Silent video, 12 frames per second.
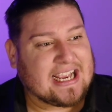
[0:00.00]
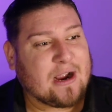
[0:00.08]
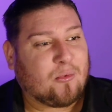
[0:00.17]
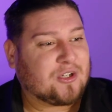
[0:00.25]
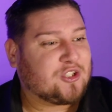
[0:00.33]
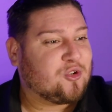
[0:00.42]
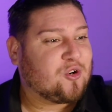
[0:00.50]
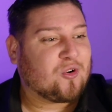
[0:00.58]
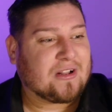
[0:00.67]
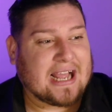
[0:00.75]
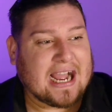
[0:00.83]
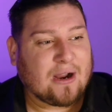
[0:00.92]
Hey, I want you to go
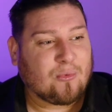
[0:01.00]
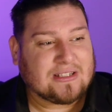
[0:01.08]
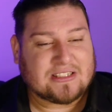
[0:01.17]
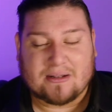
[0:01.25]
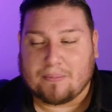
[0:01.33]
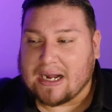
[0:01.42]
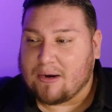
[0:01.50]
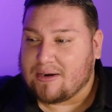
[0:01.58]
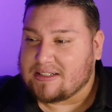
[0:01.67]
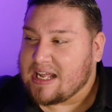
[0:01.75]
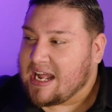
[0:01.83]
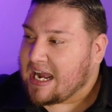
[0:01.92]
to the highways and the
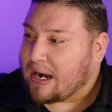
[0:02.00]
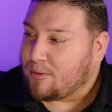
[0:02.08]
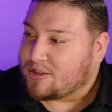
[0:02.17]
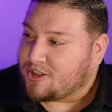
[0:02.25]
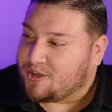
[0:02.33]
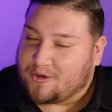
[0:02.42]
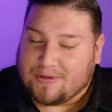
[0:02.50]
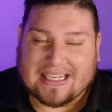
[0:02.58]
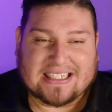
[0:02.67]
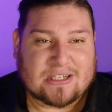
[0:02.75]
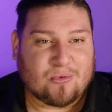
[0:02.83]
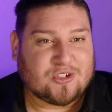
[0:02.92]
byways. I want you to do
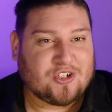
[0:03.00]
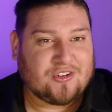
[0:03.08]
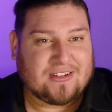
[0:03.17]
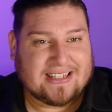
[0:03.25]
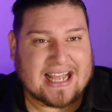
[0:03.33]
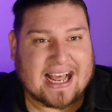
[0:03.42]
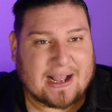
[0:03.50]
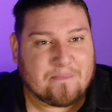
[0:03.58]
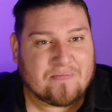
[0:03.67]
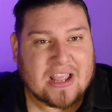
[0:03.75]
this. I want you to do that.